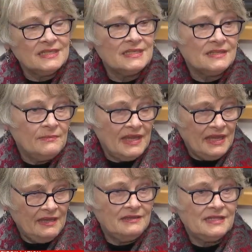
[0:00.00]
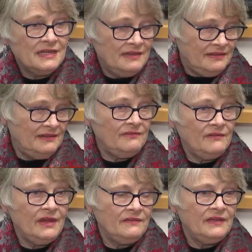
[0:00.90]
The meds and the
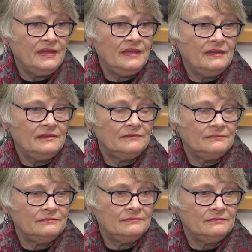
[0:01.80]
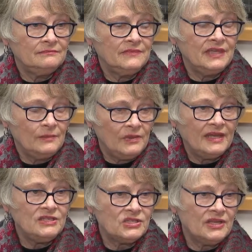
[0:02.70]
and the uh, the
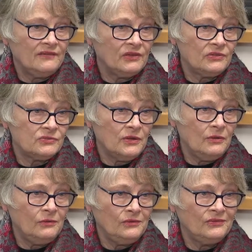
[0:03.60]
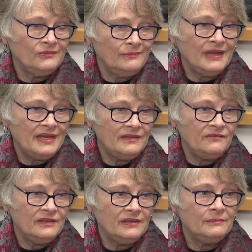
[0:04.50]
ablation have controlled my
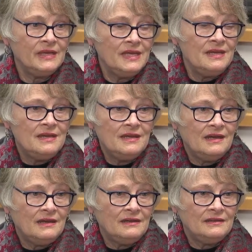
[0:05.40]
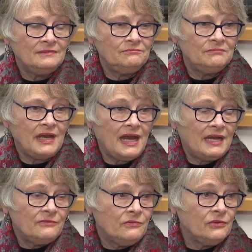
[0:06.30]
AFib. Um, I
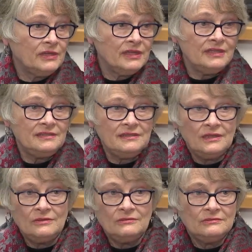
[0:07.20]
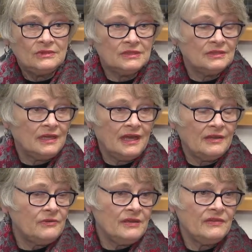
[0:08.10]
really don't. I
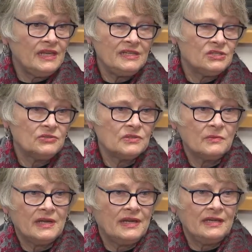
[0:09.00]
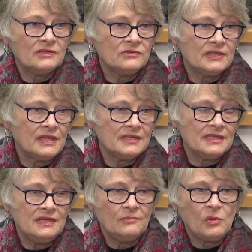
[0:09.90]
don't have any issues when I exercise
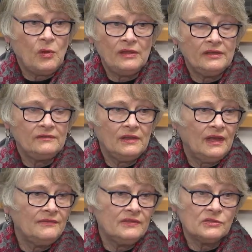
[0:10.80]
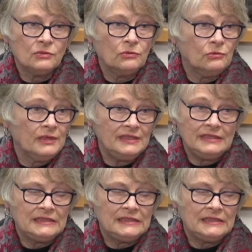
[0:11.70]
now. Quality of life is great.